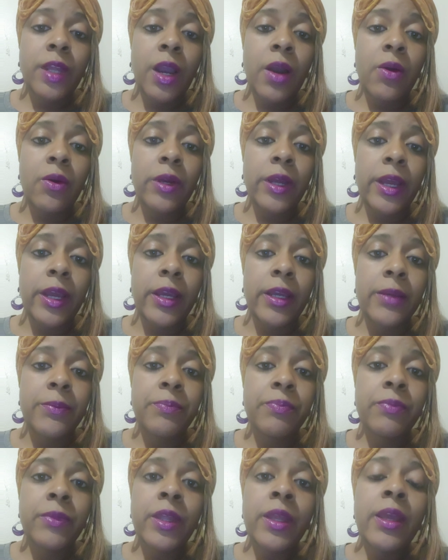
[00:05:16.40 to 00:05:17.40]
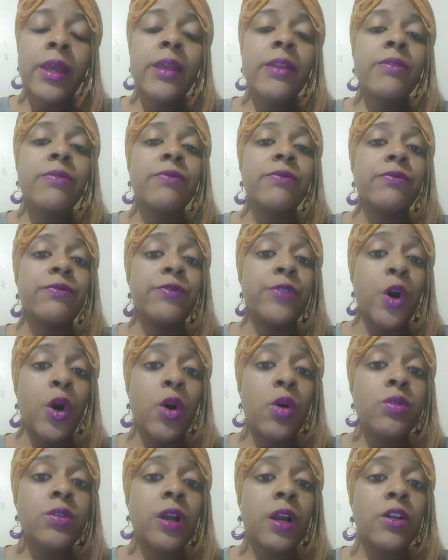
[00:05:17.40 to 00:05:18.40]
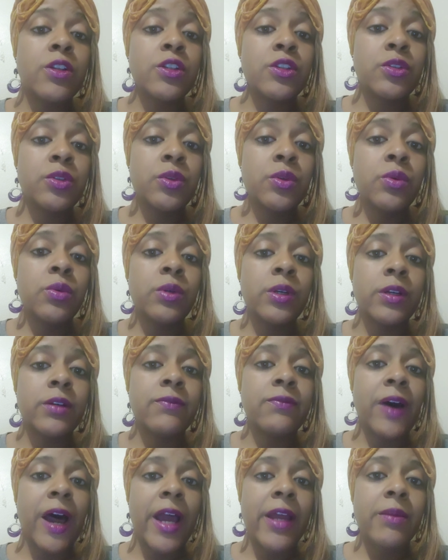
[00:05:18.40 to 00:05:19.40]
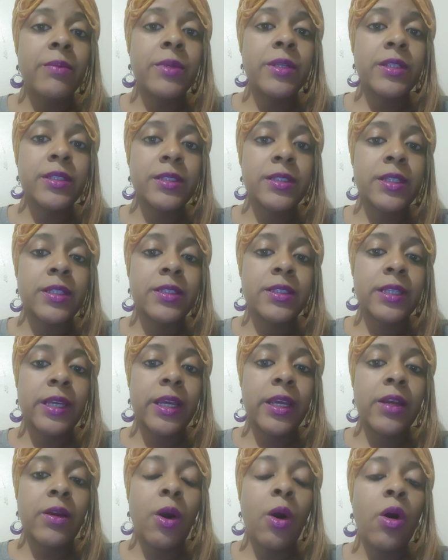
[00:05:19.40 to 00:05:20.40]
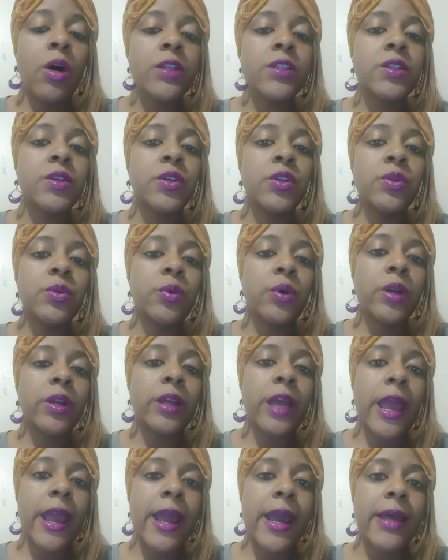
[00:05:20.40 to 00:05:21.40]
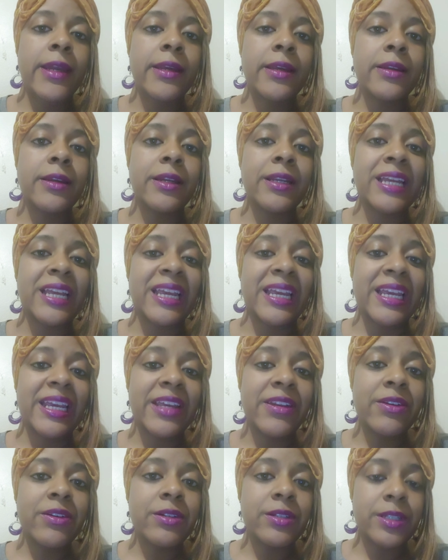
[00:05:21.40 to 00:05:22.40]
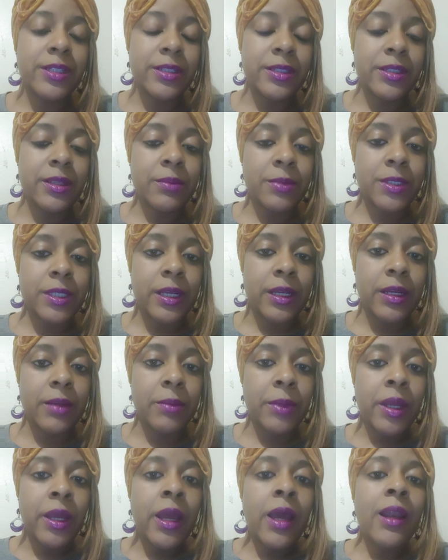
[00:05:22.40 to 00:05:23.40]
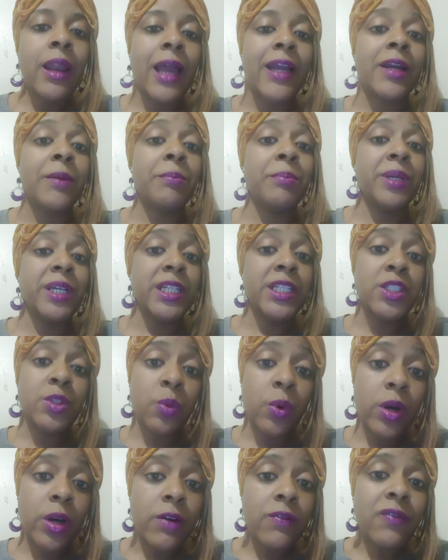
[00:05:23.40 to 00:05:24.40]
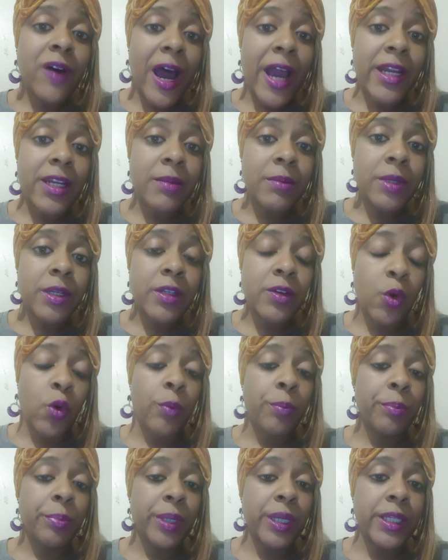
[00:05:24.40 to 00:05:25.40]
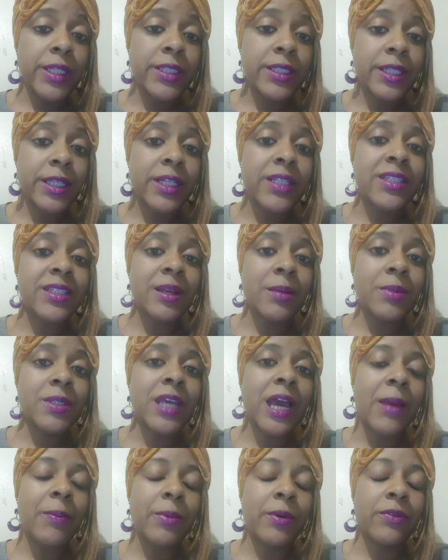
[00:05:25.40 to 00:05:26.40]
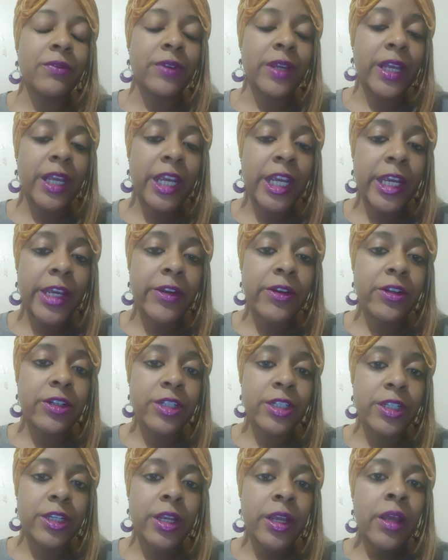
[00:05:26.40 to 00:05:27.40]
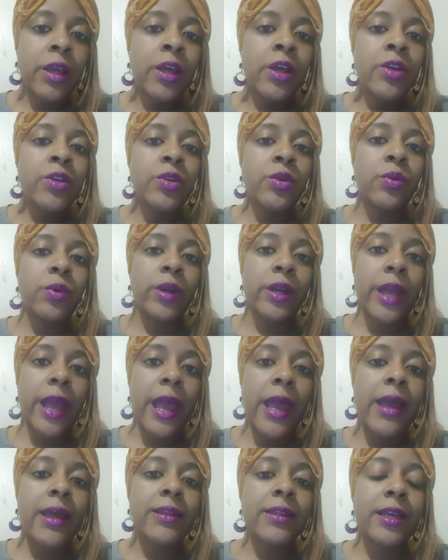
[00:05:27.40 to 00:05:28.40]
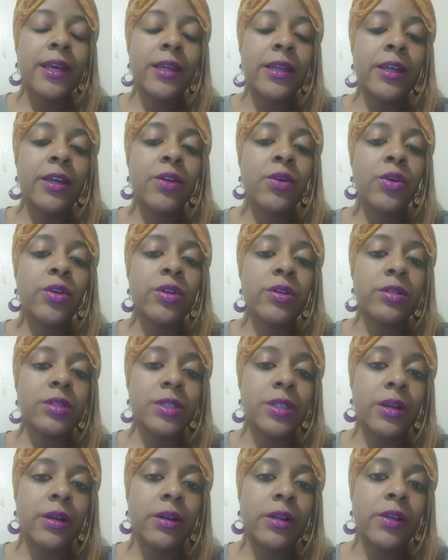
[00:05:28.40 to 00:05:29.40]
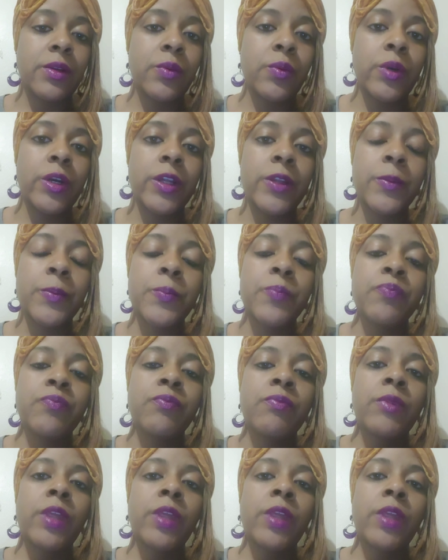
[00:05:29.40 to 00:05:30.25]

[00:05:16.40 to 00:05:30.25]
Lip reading: okay? Those are 2 good vitamins to take. Also, you want to add in an energy sometime, like a B12 vitamin or B6, some type of energy. You want to add that in on your journey with